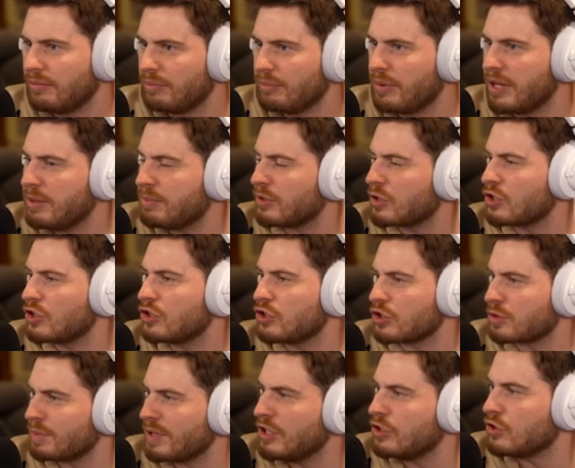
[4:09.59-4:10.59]
People should just
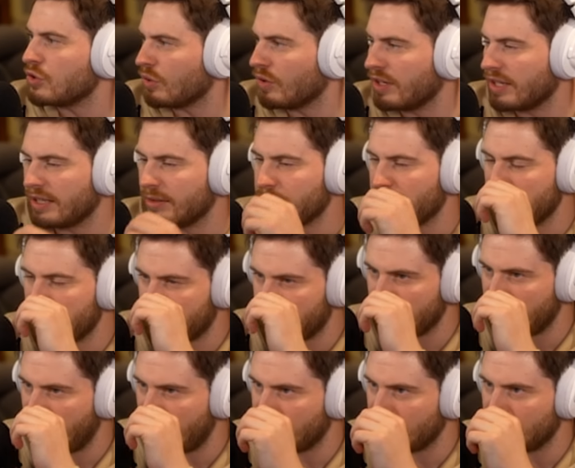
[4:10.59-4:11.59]
be enjoying people
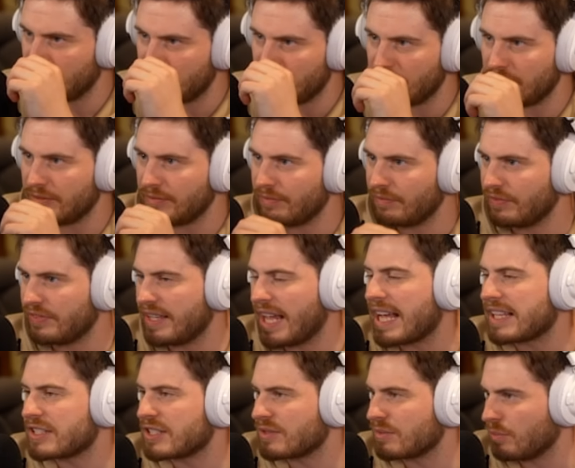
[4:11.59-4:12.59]
having fun.
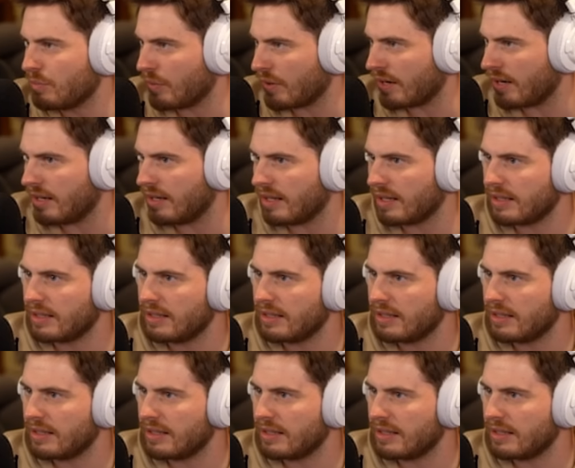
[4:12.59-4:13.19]
That's what I like.